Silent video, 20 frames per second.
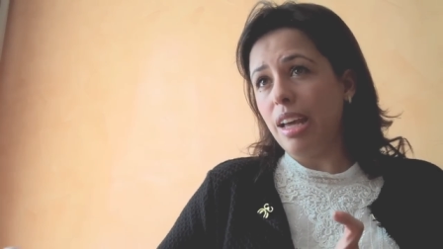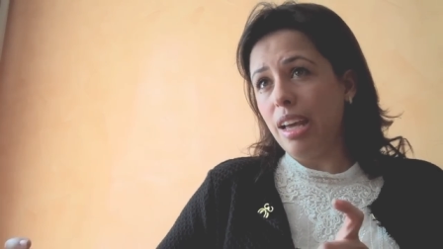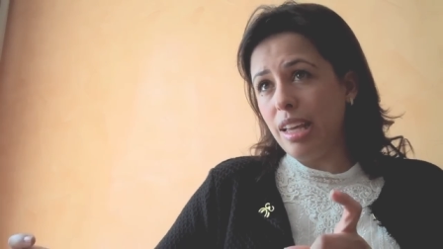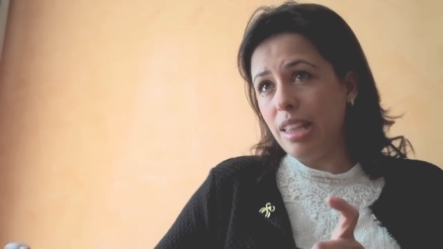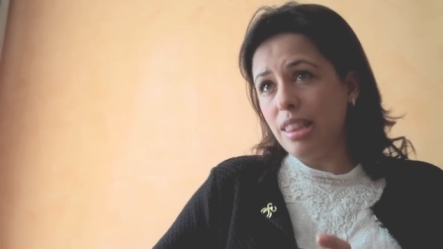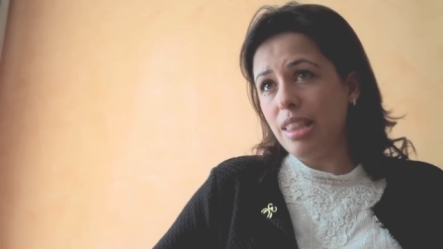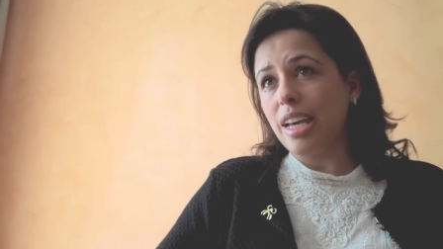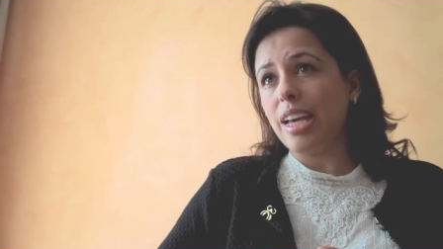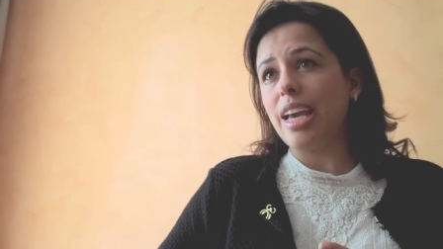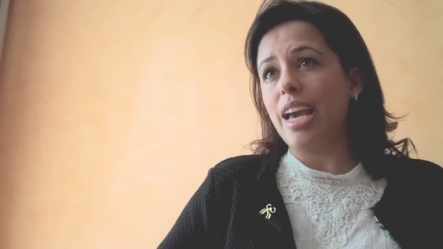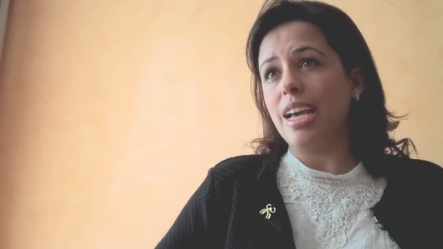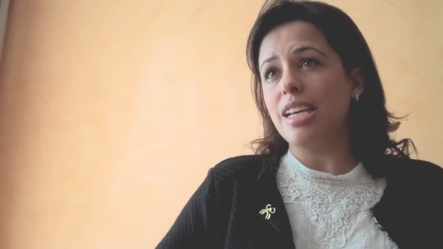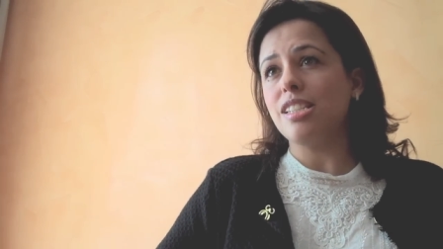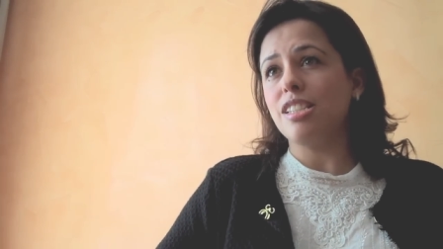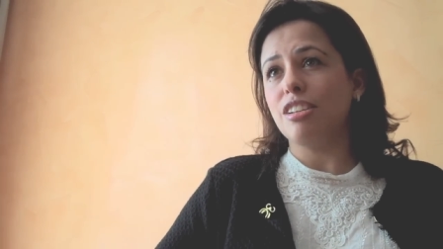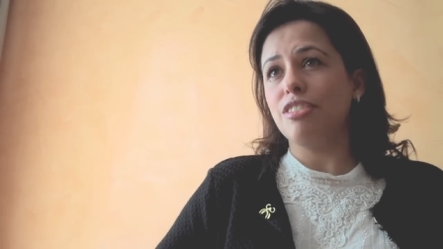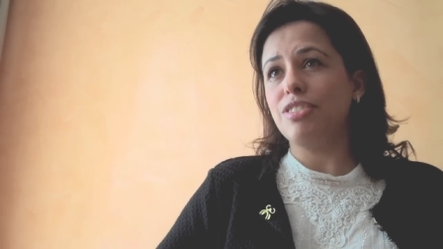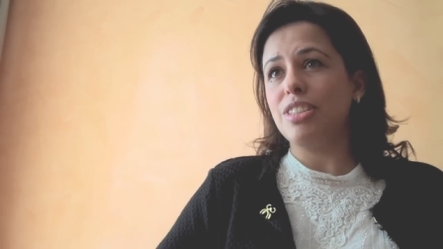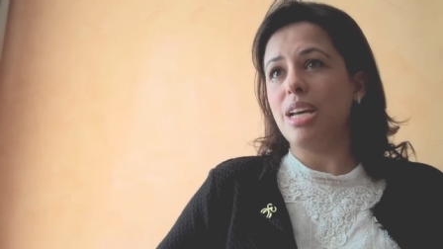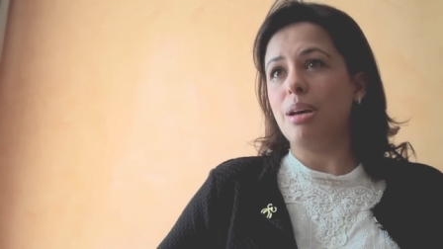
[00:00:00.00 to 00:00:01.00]
In the
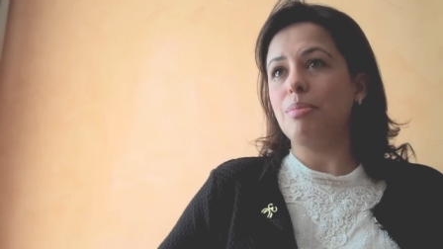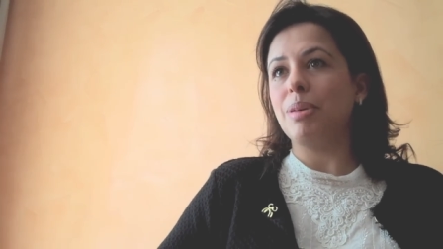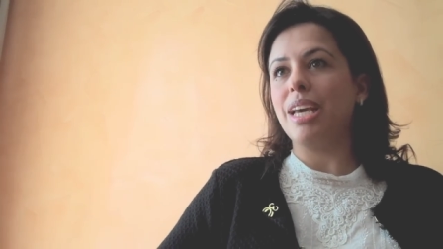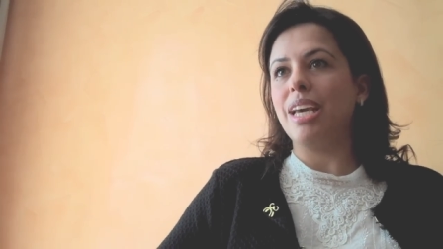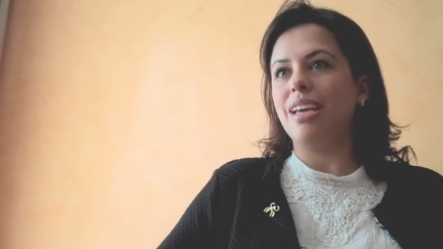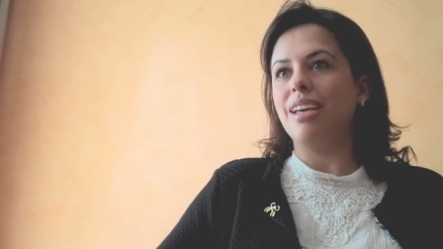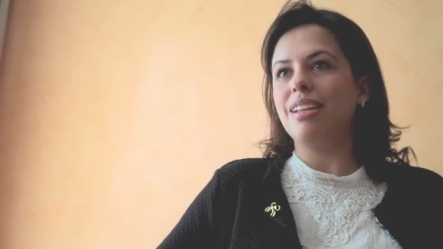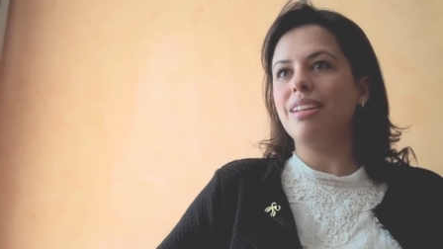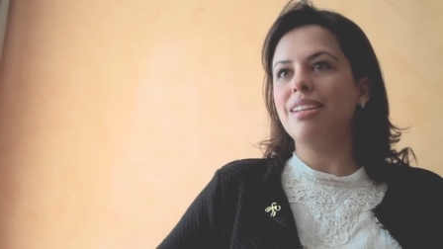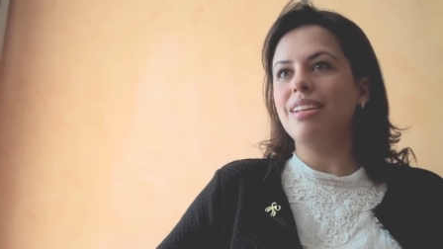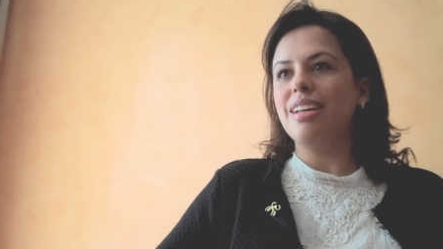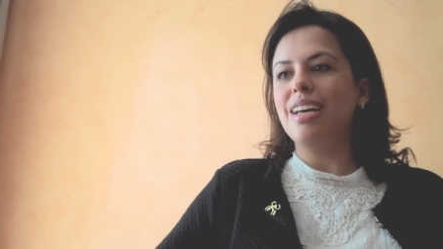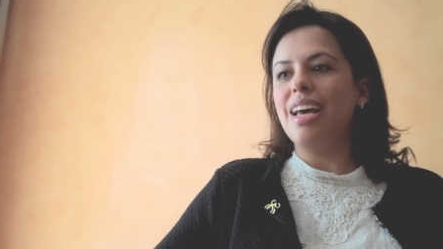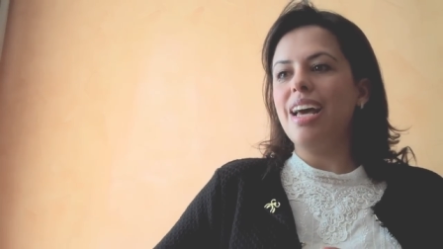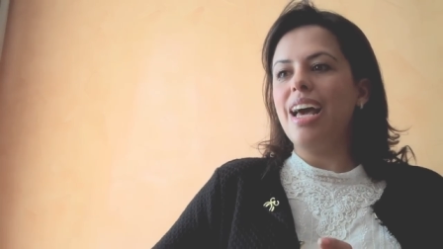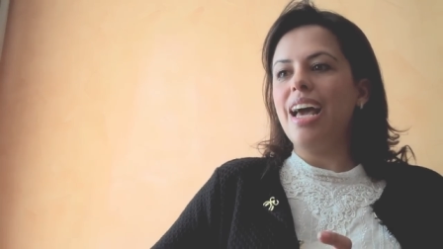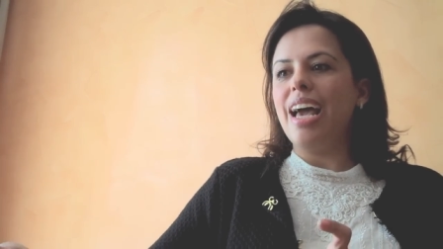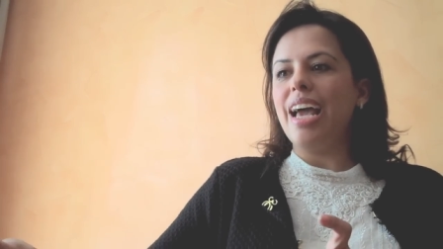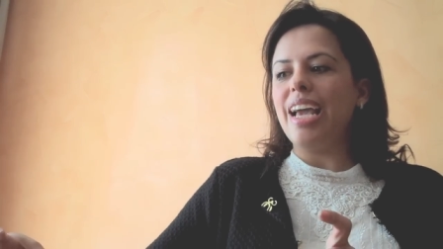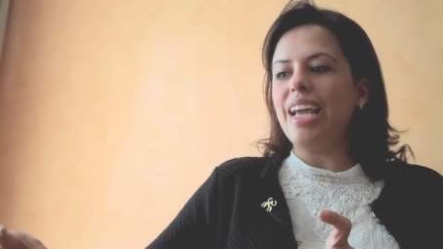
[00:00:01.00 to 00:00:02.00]
case of Tamkin,
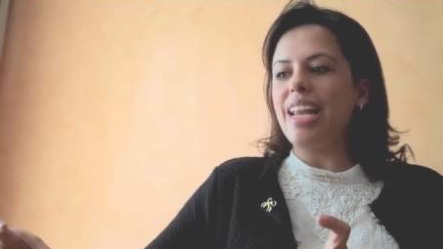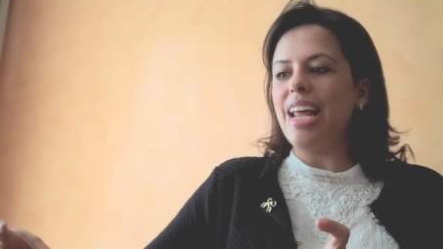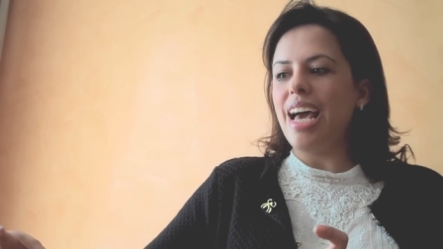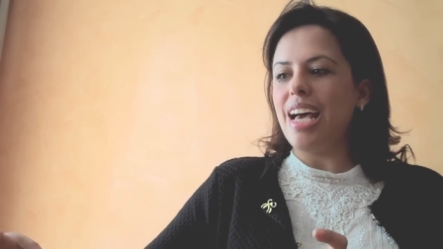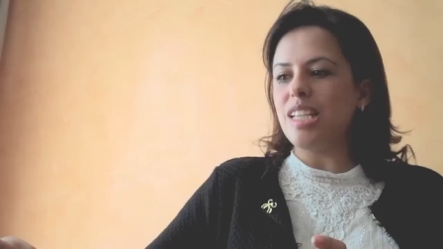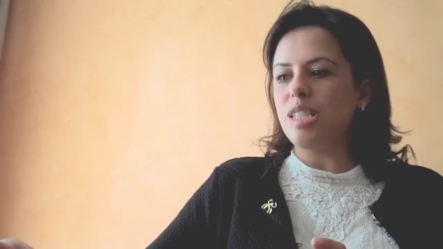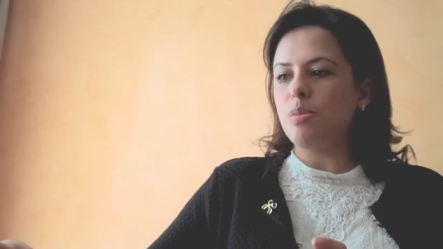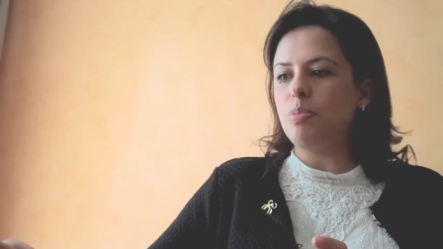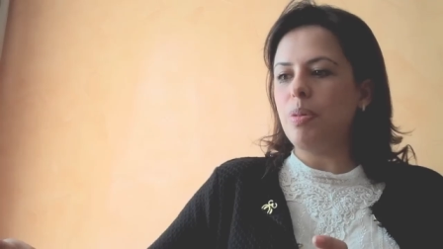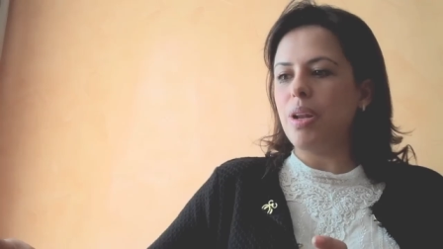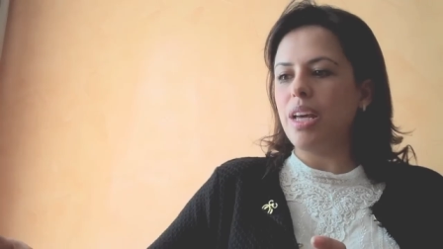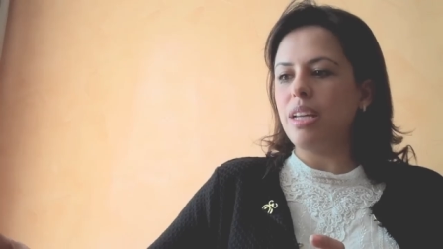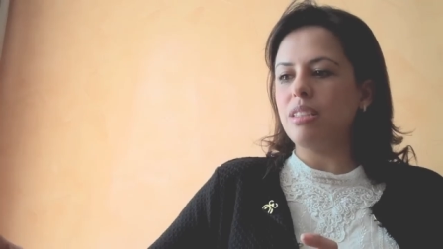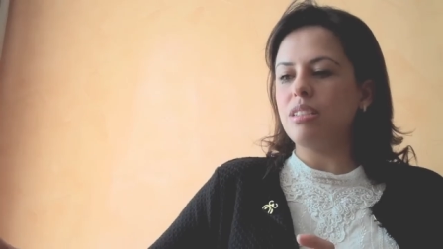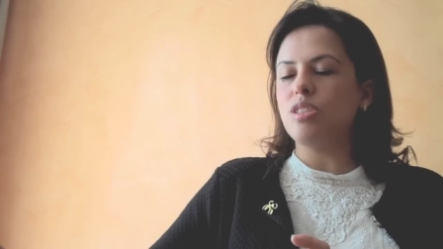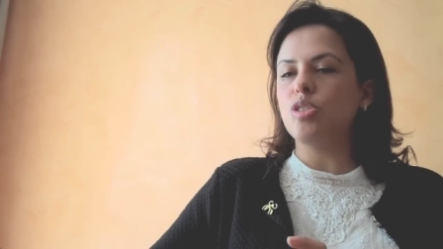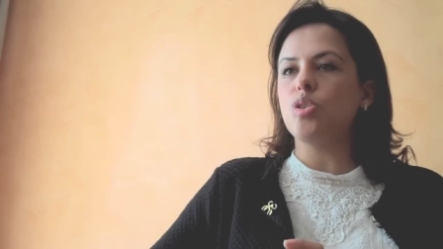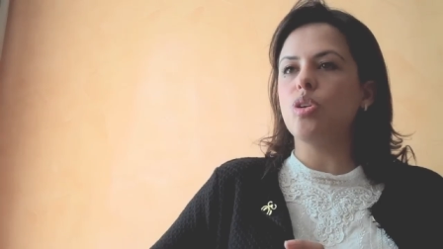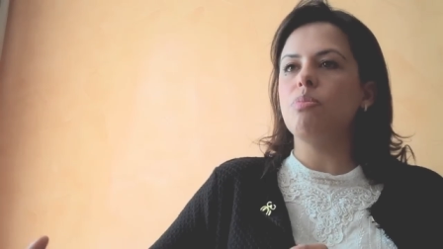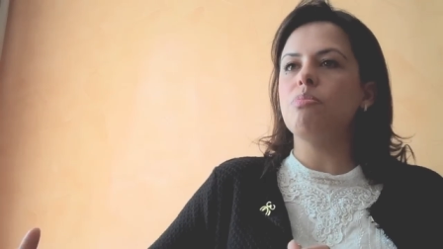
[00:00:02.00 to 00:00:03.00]
it has played
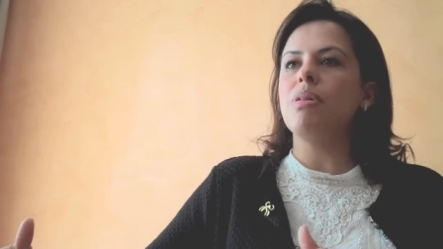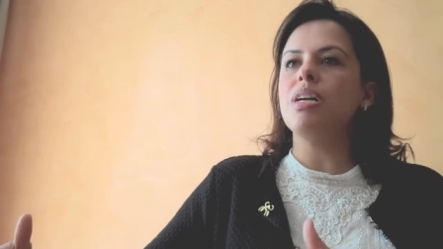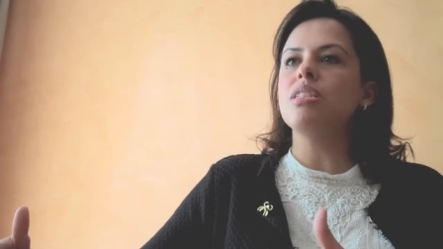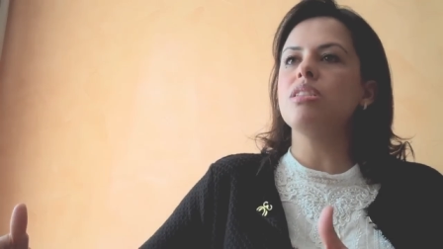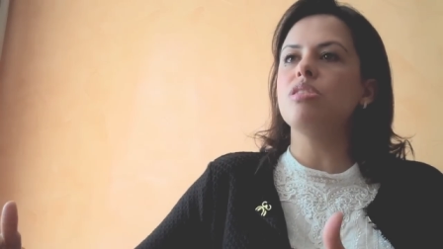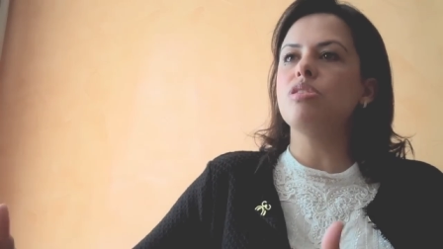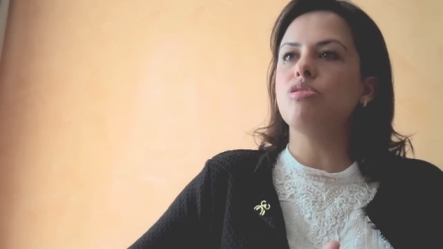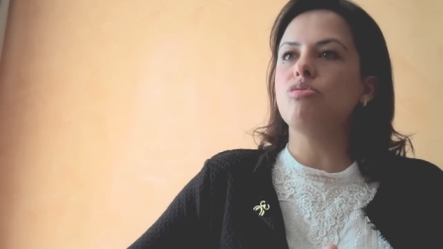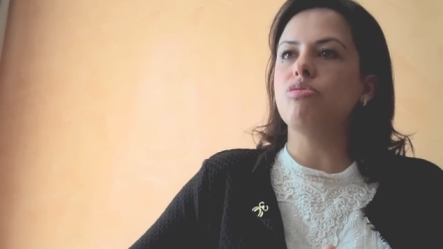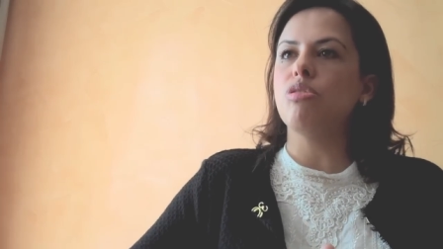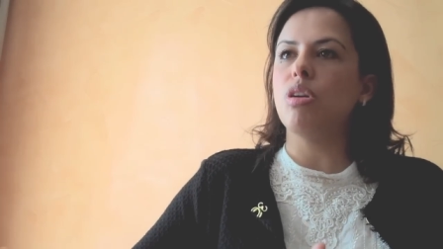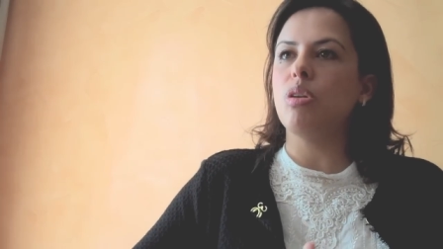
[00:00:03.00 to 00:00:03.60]
a tremendous